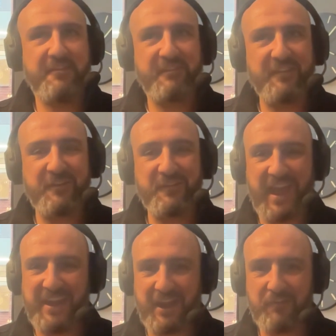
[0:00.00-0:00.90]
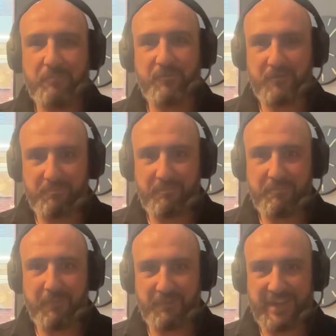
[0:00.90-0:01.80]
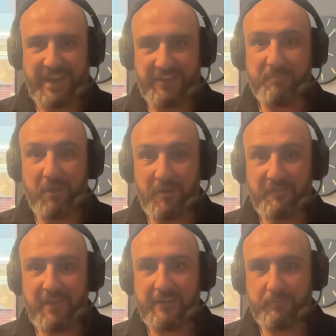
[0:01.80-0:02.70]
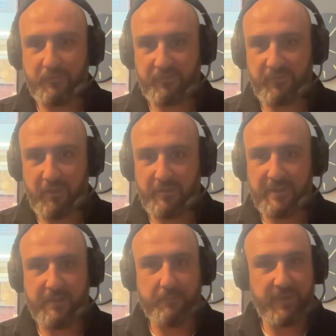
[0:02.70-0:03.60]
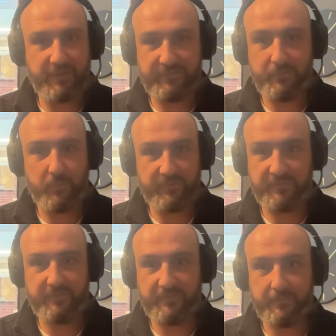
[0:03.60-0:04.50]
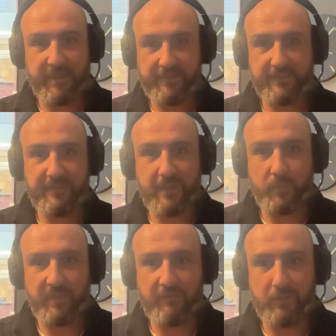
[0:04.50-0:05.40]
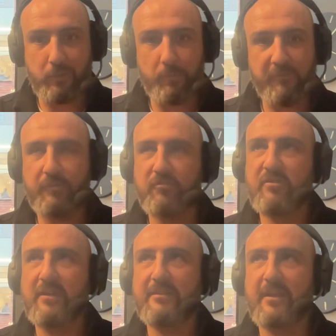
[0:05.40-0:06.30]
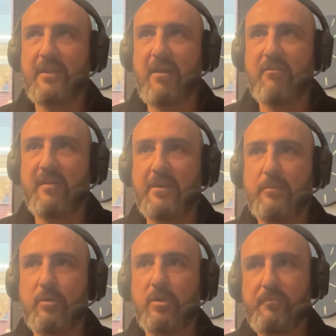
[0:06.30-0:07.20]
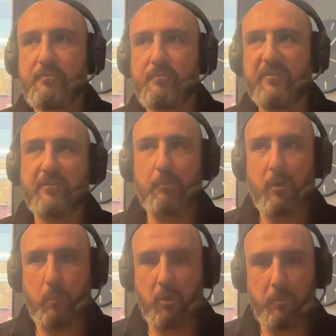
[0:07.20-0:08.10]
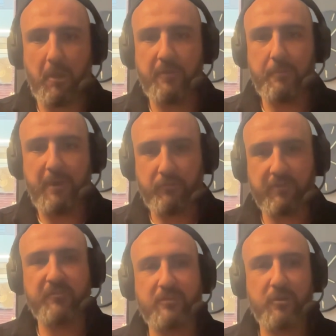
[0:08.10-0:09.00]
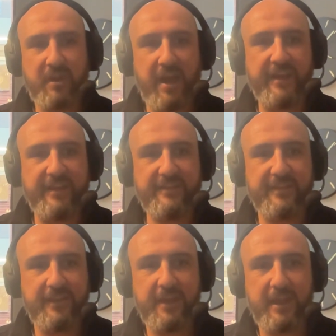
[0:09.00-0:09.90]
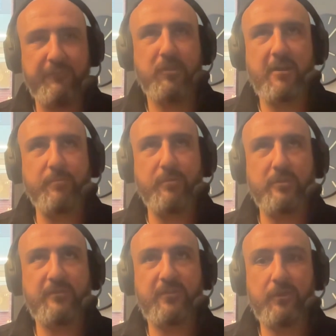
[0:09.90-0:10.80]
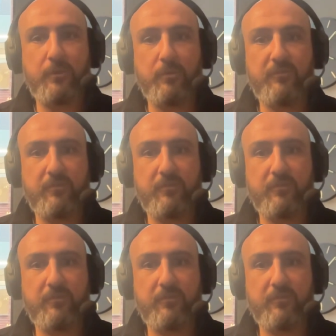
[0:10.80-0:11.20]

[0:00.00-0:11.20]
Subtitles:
don't think any attribution modeling is perfect, but certainly compared to back in the day, there was a lot more functionality there available, which is one of my other metrics to look at is if you're able to